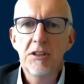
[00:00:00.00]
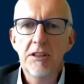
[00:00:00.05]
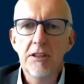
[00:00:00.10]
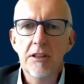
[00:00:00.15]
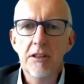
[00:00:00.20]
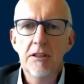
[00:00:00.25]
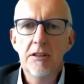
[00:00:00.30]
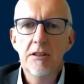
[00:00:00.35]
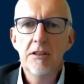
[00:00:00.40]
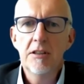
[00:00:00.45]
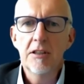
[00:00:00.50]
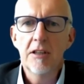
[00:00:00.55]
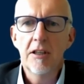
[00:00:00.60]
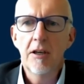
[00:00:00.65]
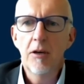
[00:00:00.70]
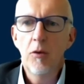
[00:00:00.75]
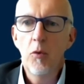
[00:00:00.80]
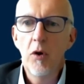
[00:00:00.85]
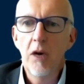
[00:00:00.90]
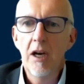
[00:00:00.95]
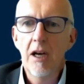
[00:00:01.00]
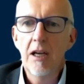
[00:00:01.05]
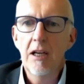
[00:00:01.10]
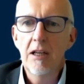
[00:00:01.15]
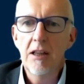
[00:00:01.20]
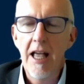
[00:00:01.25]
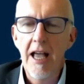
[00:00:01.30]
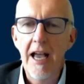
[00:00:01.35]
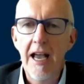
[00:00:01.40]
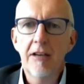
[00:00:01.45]
SIDS,
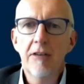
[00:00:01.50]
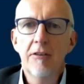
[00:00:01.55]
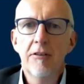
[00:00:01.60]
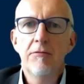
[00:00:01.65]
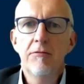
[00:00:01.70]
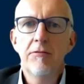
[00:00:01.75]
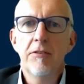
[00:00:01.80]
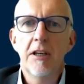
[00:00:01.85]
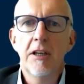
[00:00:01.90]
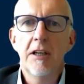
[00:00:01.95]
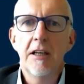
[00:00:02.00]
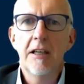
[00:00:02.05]
where lack of